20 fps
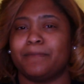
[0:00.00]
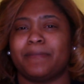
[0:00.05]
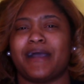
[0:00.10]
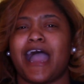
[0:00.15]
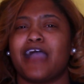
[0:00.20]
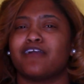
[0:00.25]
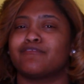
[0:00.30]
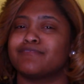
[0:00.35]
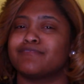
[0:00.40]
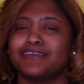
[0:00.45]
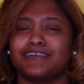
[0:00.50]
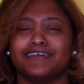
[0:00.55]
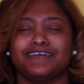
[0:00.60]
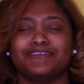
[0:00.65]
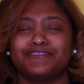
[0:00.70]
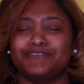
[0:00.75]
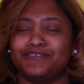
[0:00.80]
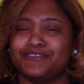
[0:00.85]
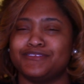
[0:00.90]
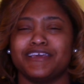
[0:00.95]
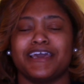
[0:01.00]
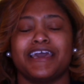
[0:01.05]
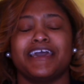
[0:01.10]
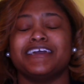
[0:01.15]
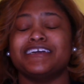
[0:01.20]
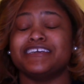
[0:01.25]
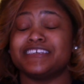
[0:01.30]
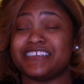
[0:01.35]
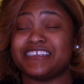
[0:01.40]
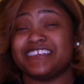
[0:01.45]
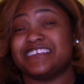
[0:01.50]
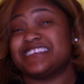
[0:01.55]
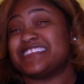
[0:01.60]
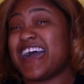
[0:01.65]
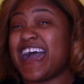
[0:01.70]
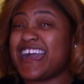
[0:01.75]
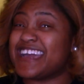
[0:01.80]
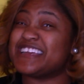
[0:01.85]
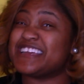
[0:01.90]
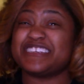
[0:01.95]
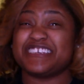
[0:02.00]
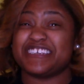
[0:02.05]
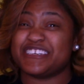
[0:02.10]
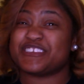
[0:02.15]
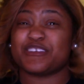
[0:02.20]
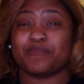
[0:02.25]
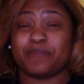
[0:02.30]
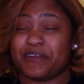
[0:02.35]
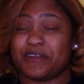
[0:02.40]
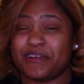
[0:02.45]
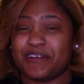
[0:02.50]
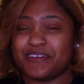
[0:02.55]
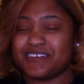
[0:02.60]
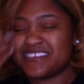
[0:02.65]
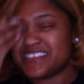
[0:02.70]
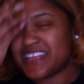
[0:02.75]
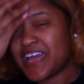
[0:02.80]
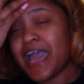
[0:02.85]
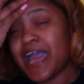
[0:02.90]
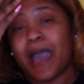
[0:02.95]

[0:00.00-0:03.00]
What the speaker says: but she gets on my nerves.